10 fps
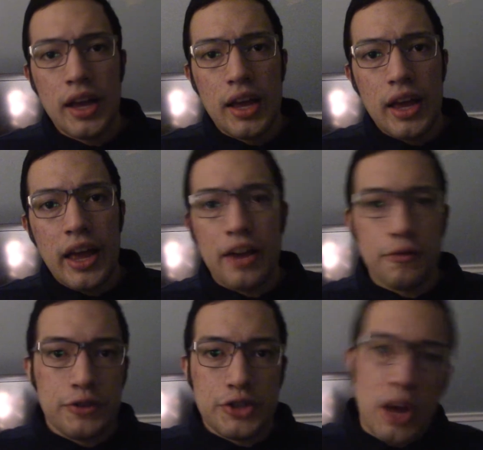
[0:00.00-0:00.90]
And
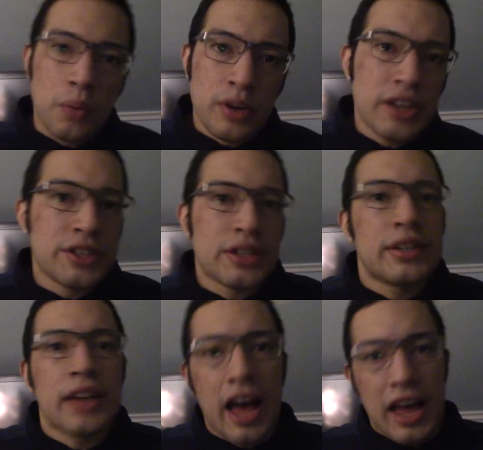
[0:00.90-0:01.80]
for some
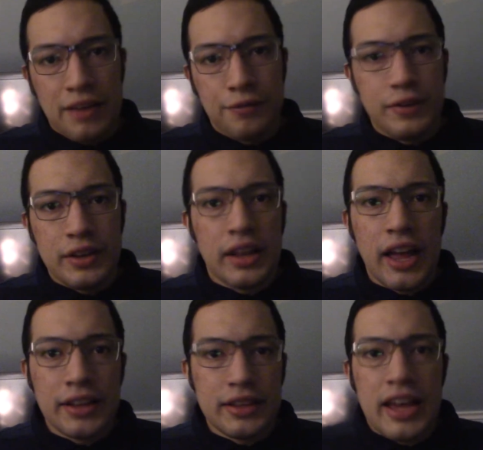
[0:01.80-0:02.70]
reason, I feel
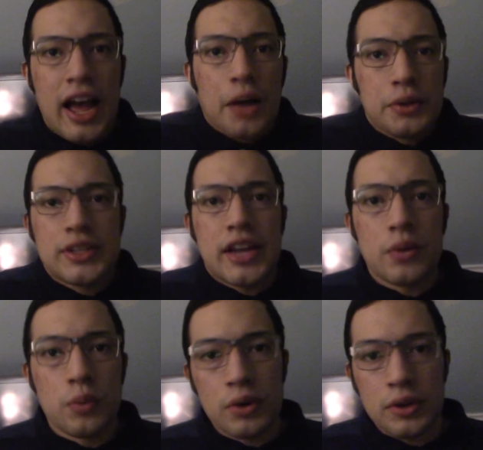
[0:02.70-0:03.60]
like the outside
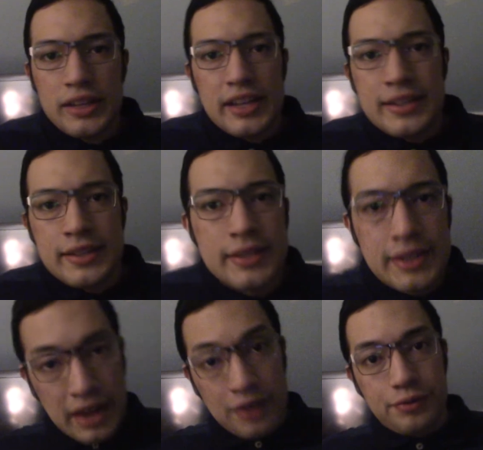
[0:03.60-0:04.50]
world isn't
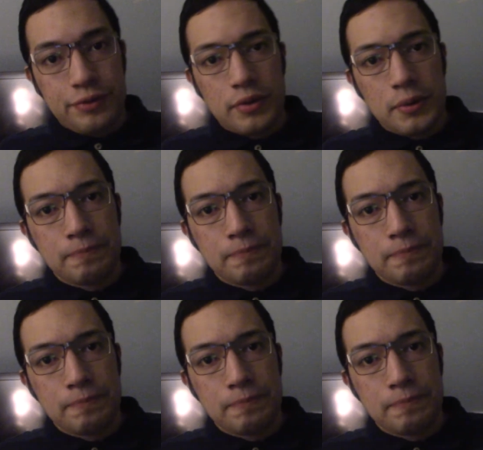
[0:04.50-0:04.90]
safe.